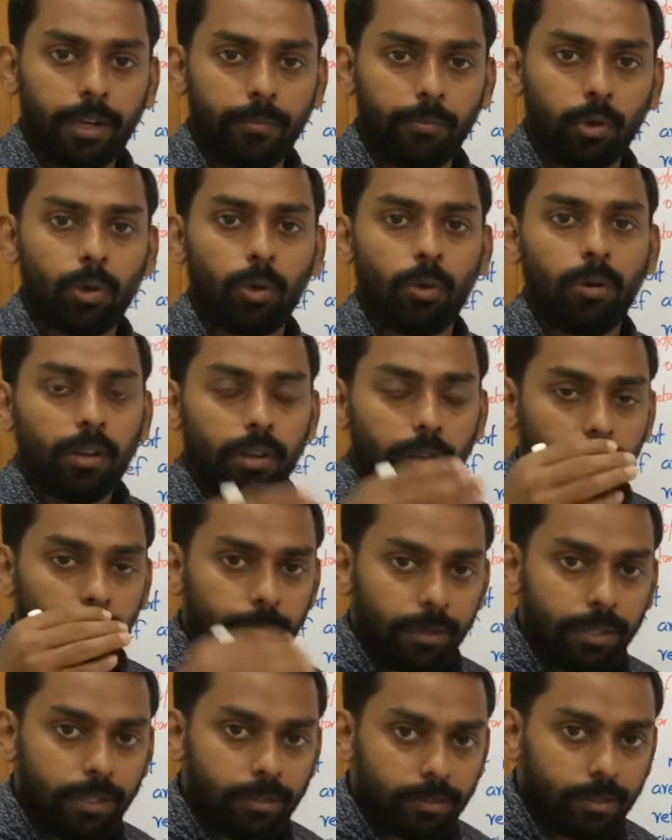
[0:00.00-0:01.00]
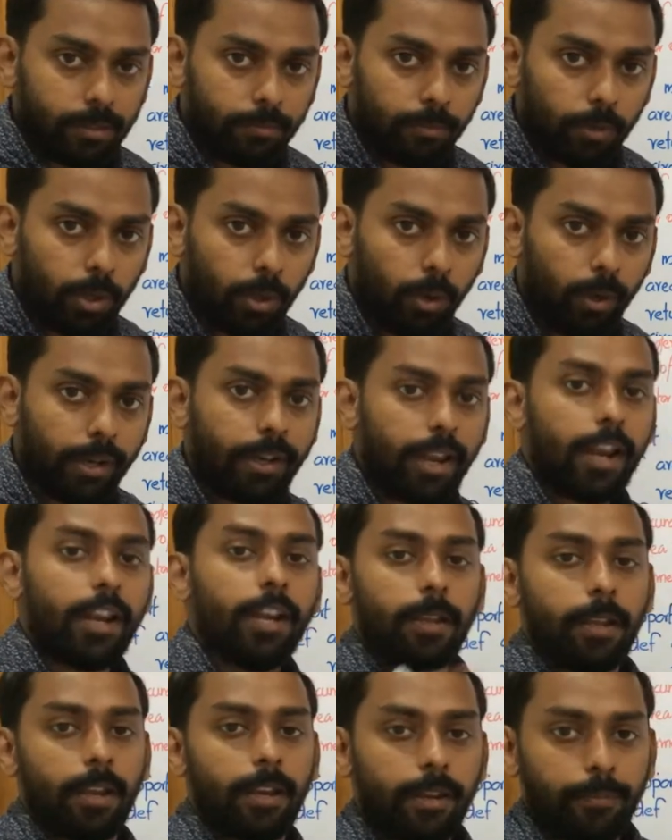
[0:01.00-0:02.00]
module means module in
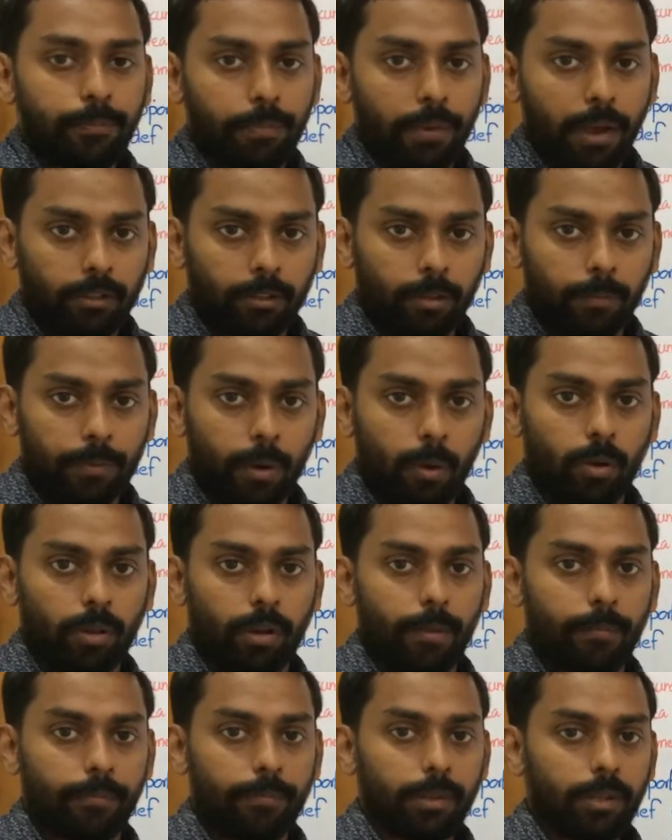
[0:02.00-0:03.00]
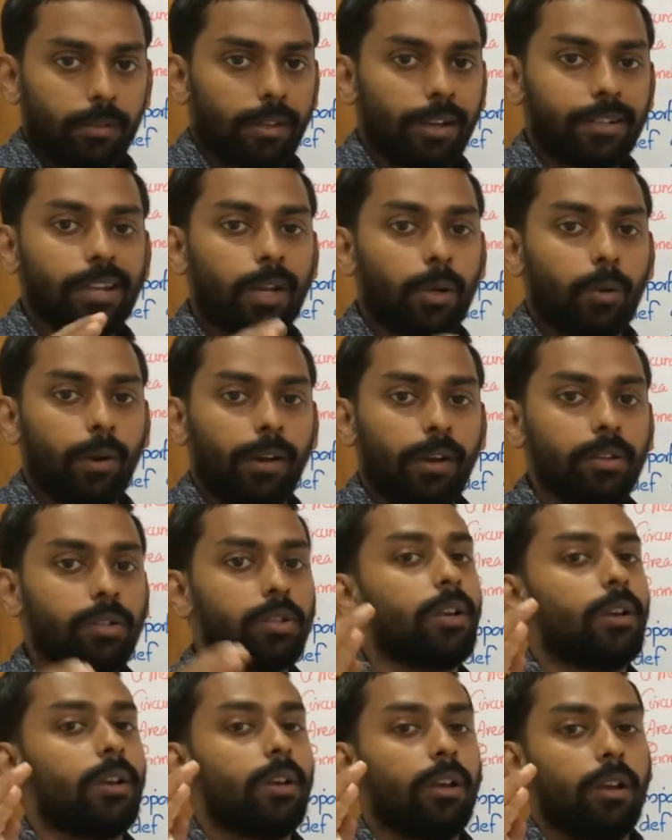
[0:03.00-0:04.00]
any other program. That's advantage
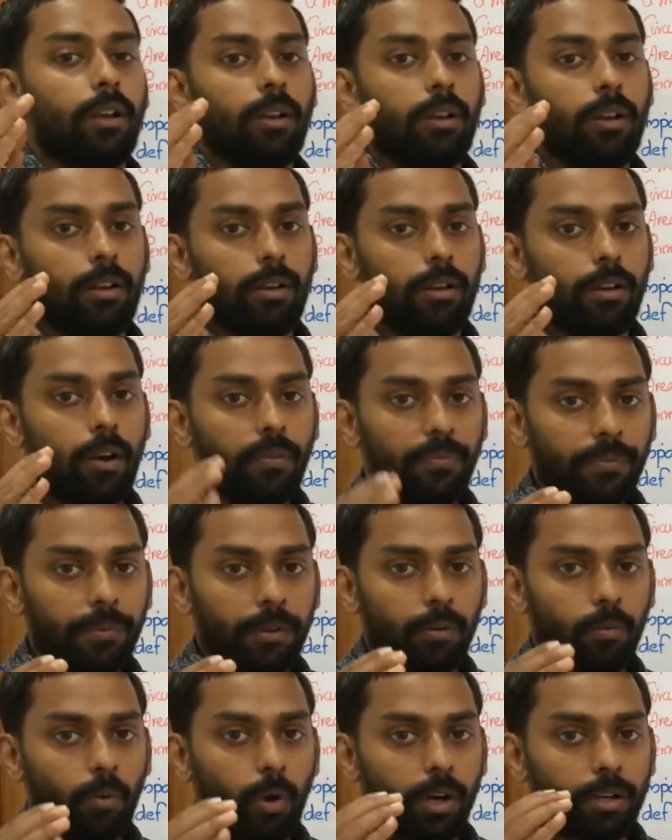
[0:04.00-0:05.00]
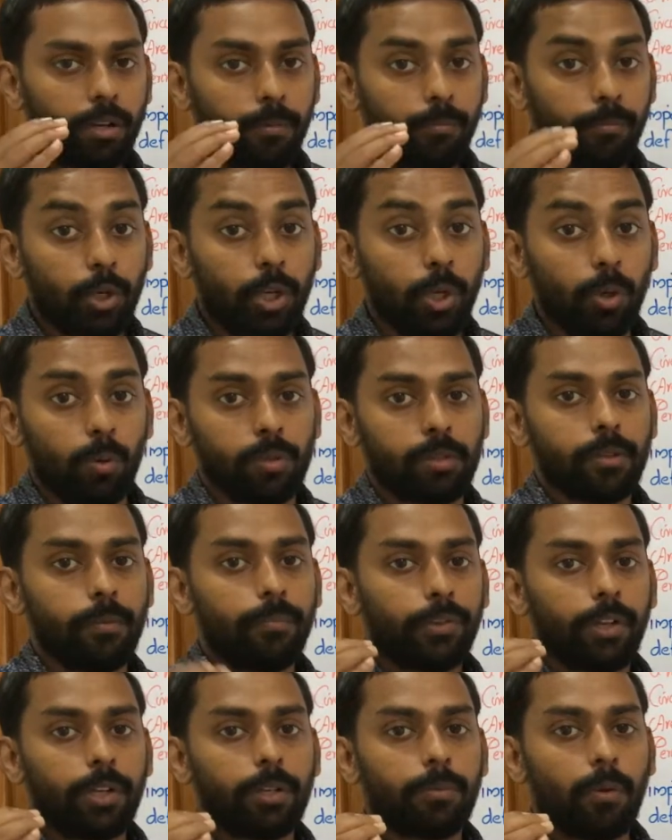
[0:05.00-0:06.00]
of what? Modules.
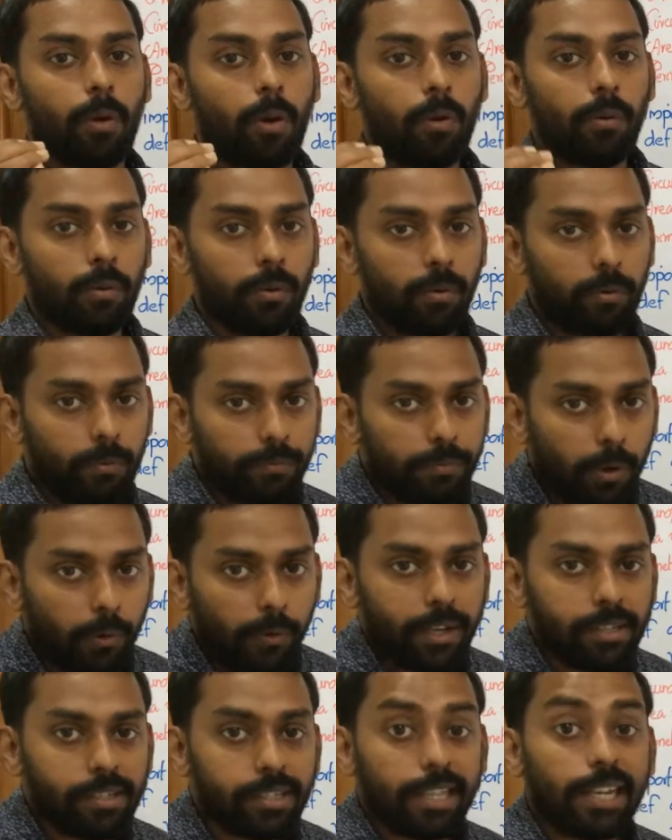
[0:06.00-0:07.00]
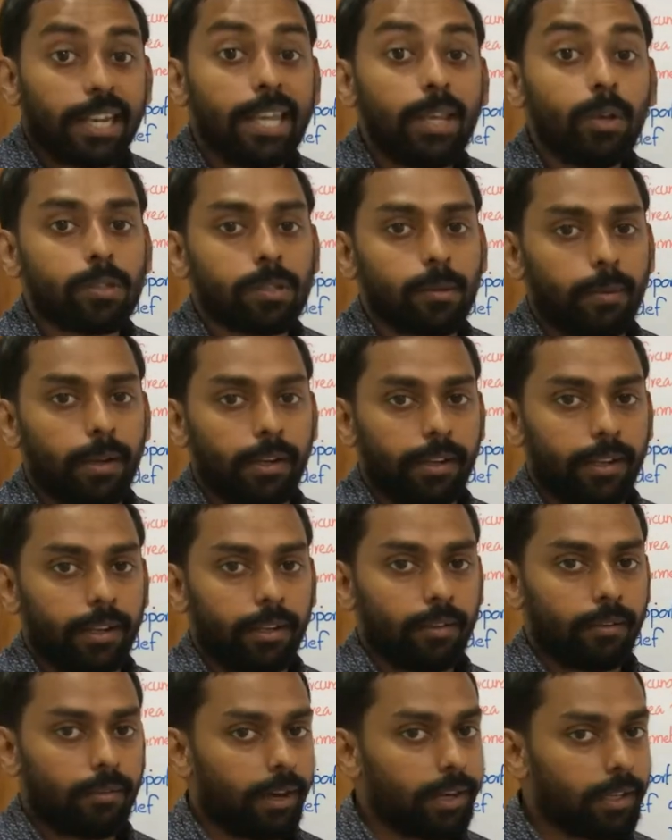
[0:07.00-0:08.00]
It provides reusability,
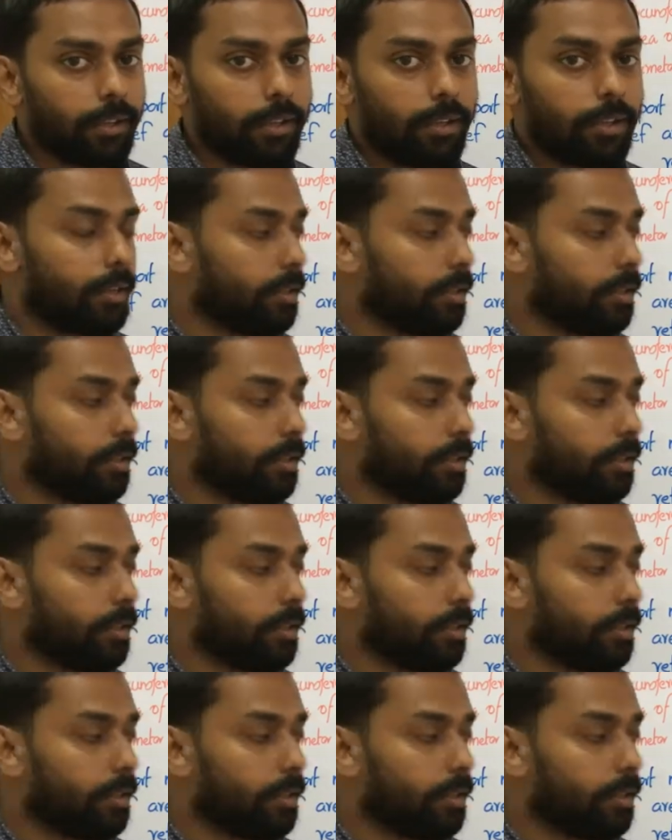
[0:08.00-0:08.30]
right?